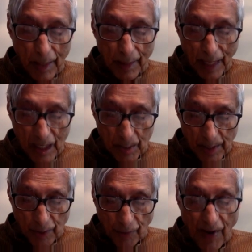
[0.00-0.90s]
The
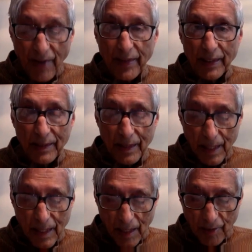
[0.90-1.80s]
husband's father,
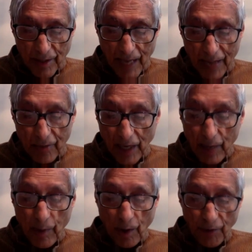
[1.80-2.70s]
a retired
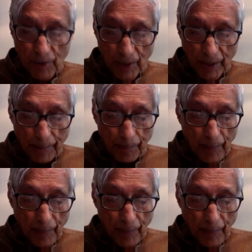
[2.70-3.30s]
railway officer,